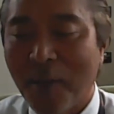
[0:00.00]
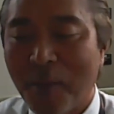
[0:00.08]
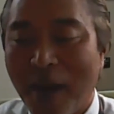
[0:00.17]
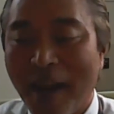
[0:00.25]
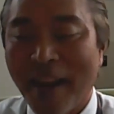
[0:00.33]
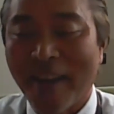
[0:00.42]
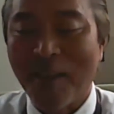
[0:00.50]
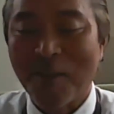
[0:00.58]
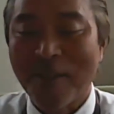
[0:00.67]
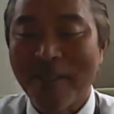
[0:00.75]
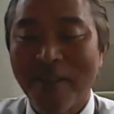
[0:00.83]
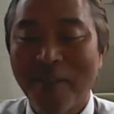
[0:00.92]
heard my echo,
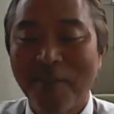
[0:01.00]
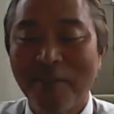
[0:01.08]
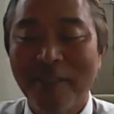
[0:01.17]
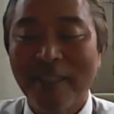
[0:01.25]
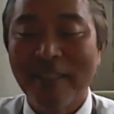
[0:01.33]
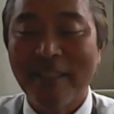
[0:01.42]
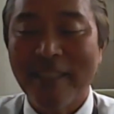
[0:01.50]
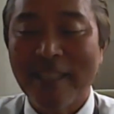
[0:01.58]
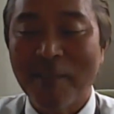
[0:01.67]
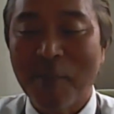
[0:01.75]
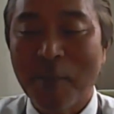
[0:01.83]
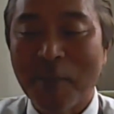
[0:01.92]
so let
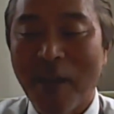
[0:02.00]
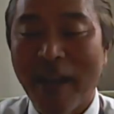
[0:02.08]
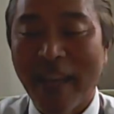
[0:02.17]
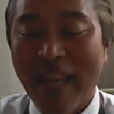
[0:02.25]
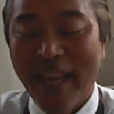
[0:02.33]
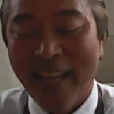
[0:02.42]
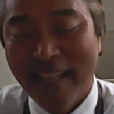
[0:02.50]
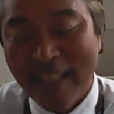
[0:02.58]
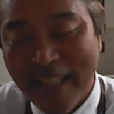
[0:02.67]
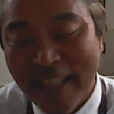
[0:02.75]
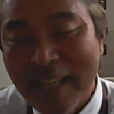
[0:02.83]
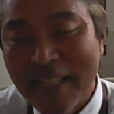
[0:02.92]
me try again.